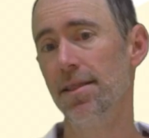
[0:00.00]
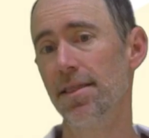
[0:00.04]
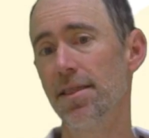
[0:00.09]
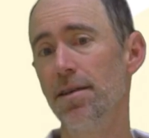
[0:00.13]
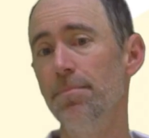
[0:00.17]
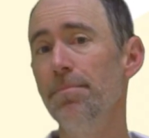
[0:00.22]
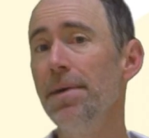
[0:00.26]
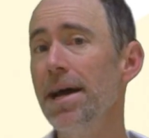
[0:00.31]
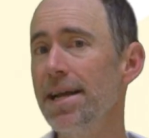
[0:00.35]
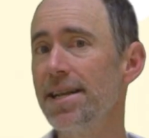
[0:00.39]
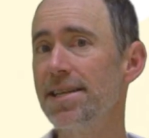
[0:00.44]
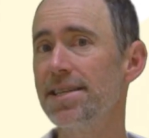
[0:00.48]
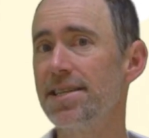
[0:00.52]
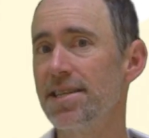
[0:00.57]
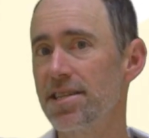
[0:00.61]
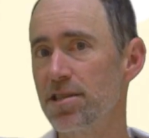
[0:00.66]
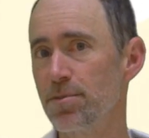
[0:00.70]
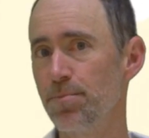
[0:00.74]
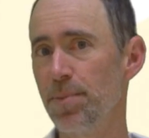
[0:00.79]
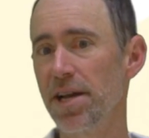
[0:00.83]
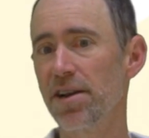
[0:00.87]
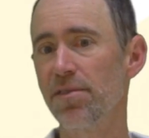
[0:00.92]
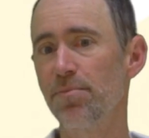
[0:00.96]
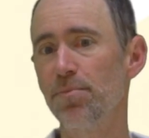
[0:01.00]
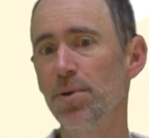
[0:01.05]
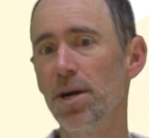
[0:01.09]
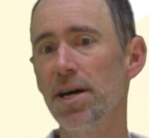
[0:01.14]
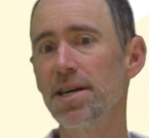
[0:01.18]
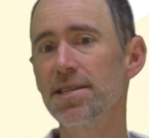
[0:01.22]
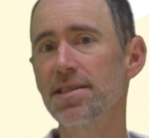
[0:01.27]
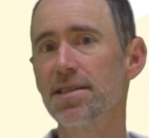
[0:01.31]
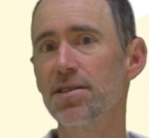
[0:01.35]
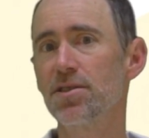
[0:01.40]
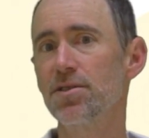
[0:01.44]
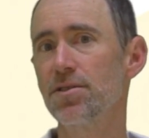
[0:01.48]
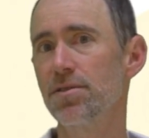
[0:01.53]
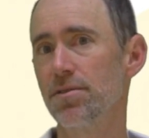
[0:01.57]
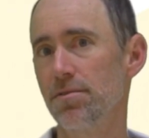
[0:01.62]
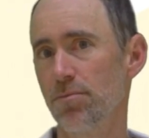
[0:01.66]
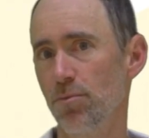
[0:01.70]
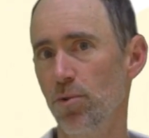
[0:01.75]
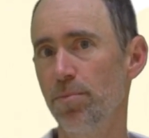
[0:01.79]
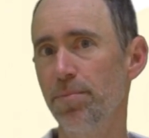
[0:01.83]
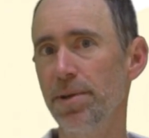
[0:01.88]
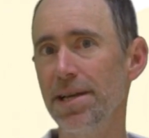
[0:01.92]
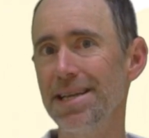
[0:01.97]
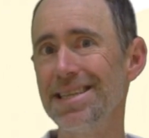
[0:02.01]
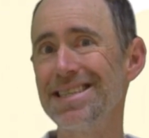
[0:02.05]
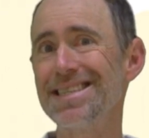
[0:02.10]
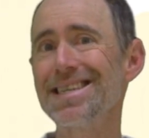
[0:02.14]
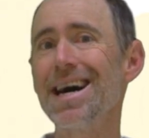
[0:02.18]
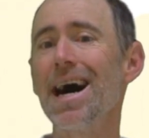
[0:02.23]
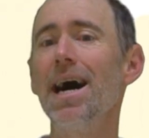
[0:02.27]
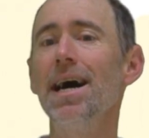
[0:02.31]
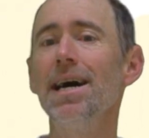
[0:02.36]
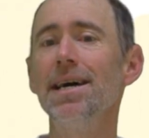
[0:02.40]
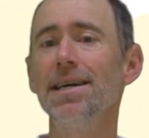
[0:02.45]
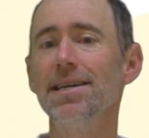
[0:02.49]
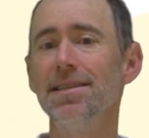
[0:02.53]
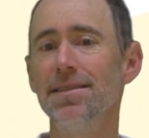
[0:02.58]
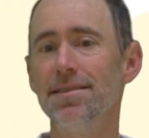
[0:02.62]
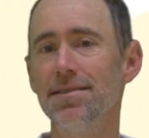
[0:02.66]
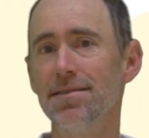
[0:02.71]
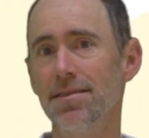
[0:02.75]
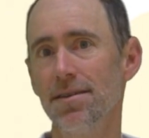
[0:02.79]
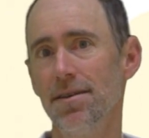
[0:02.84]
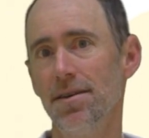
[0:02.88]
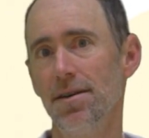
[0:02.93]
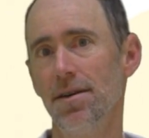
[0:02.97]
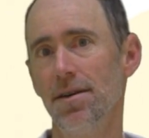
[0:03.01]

The main dissipative process would be tides